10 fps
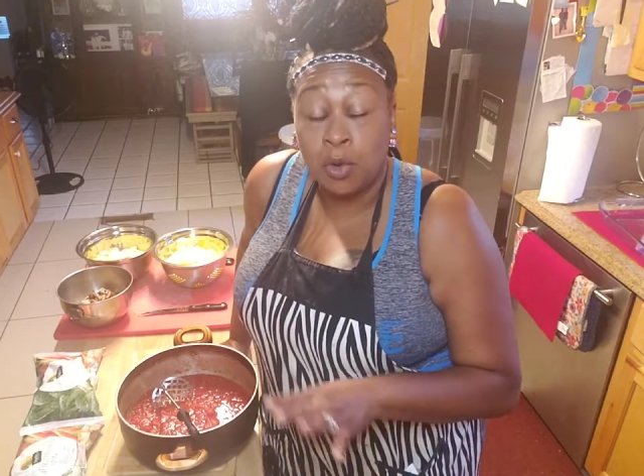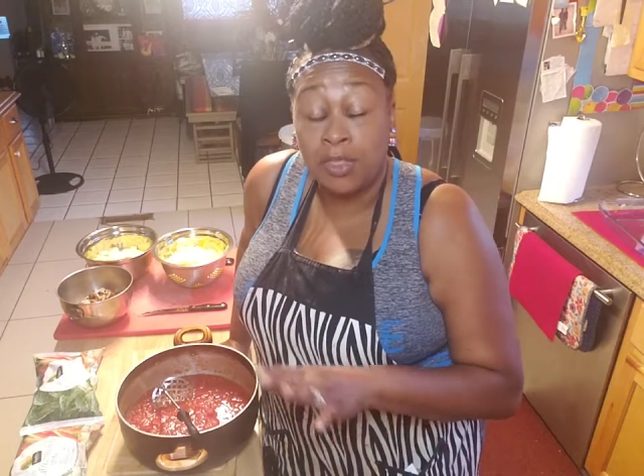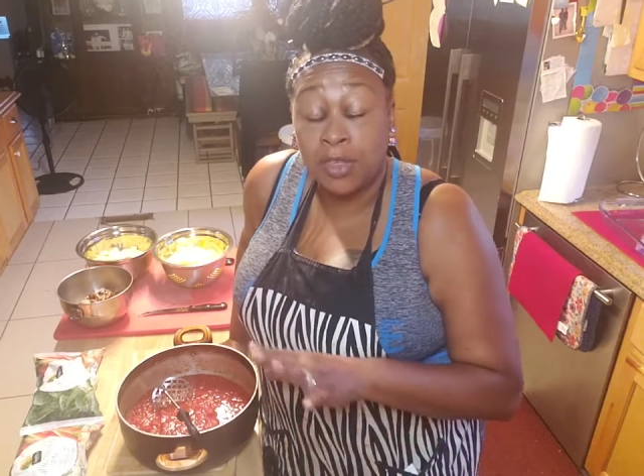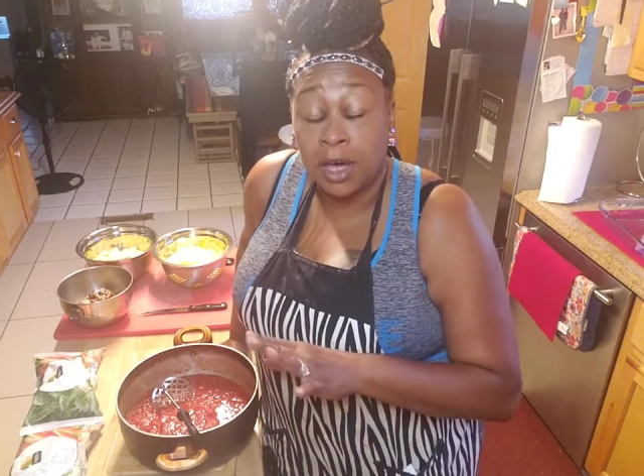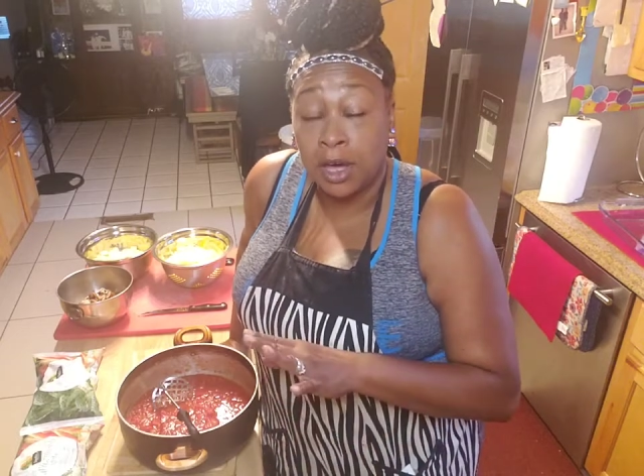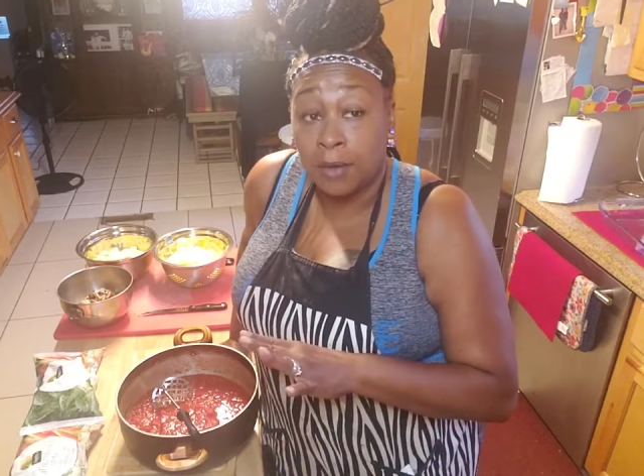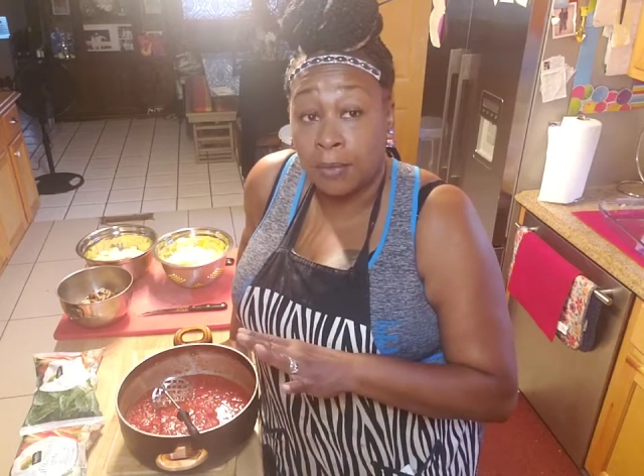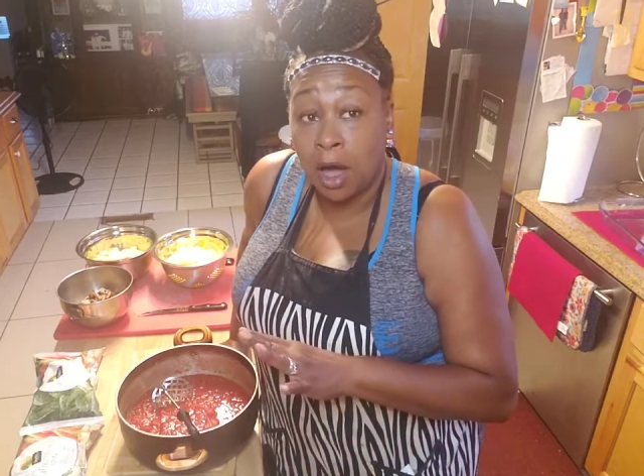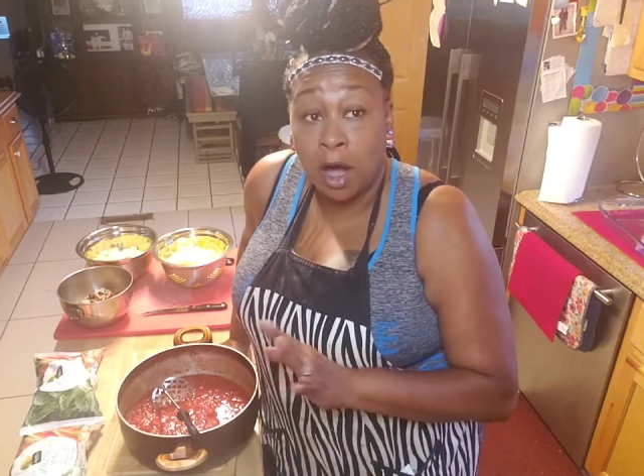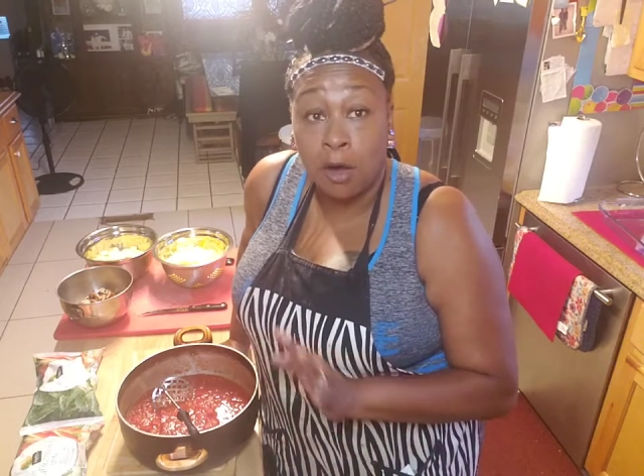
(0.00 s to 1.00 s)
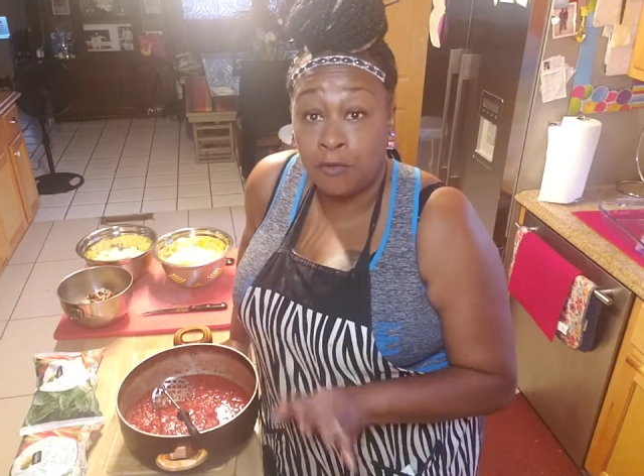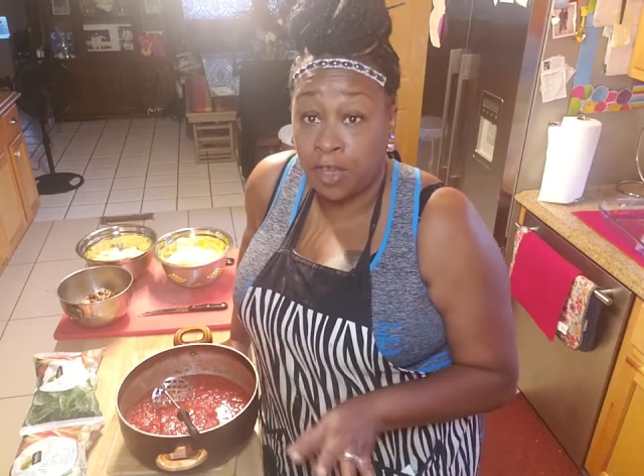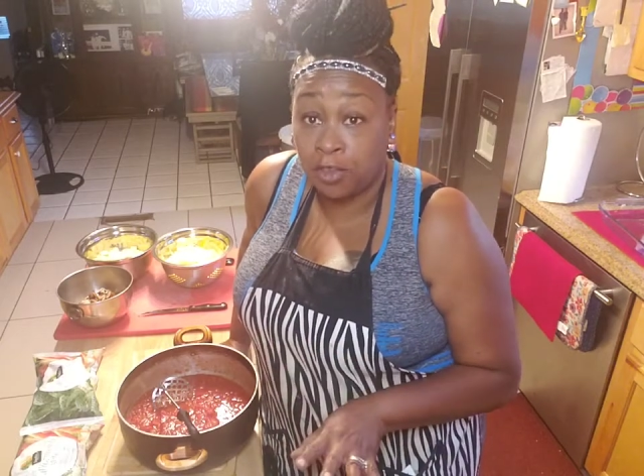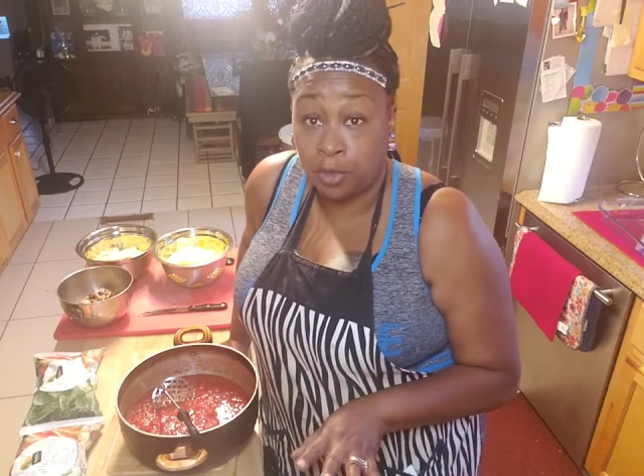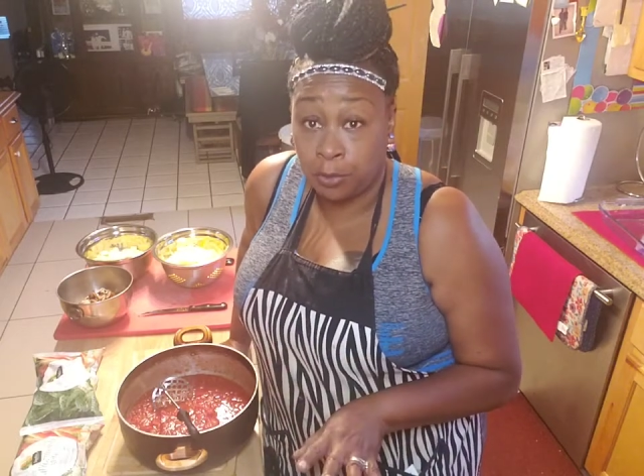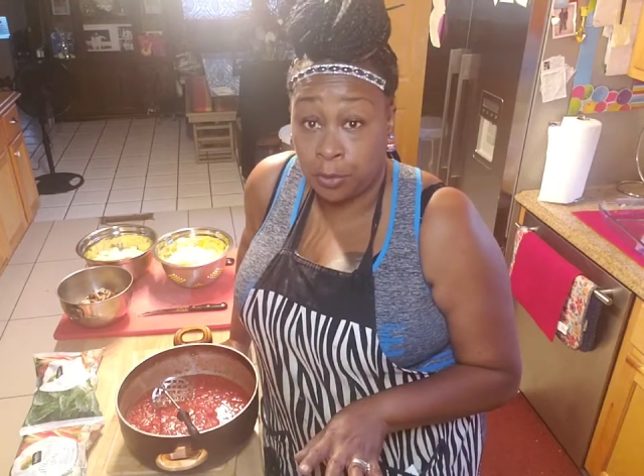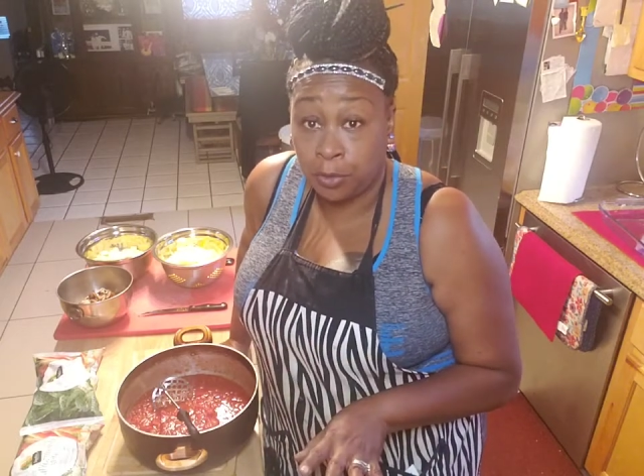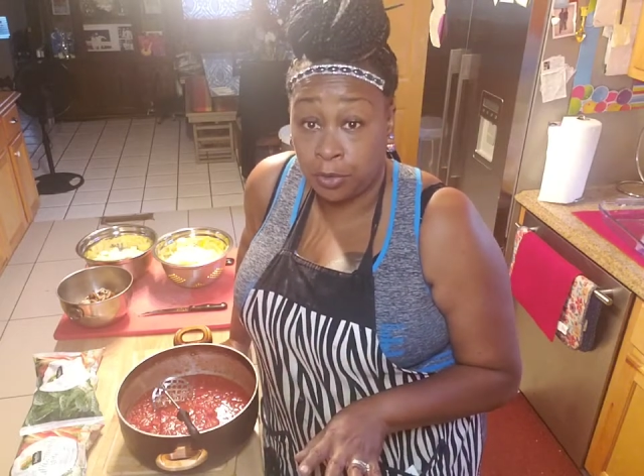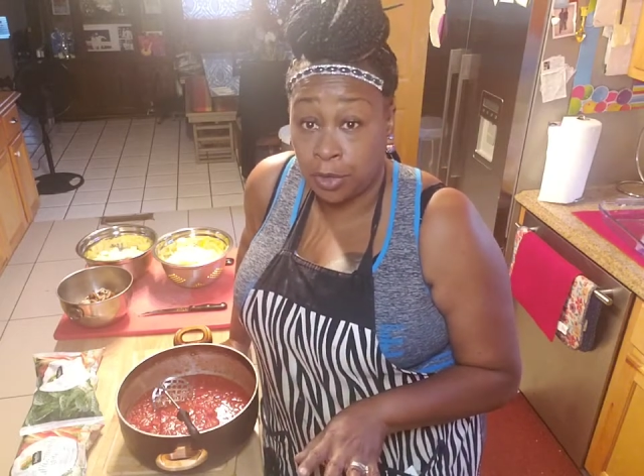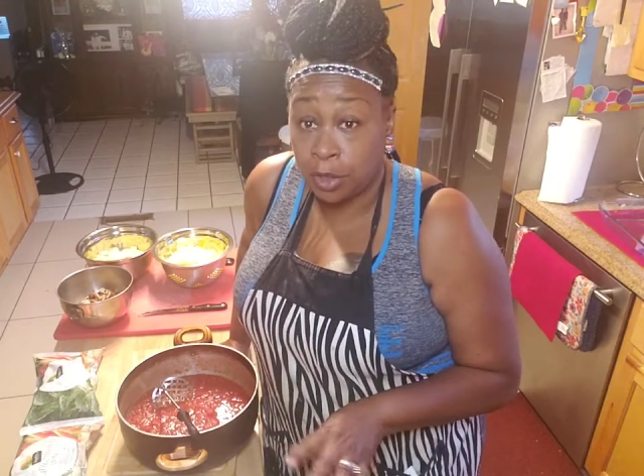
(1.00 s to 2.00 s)
with all
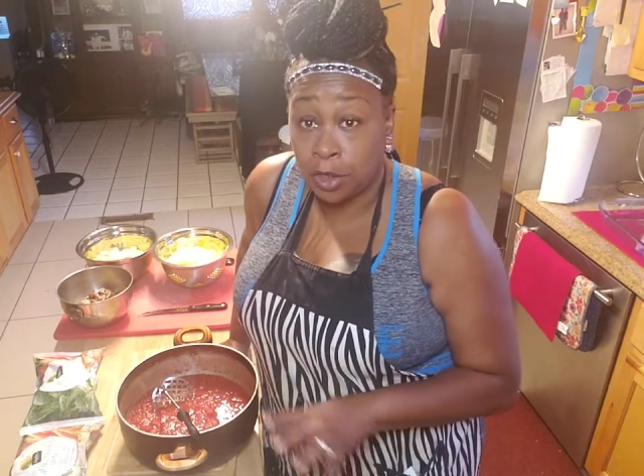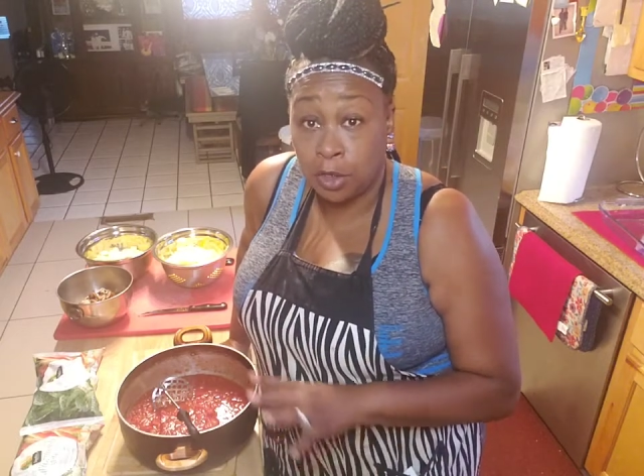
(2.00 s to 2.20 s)
vegetables.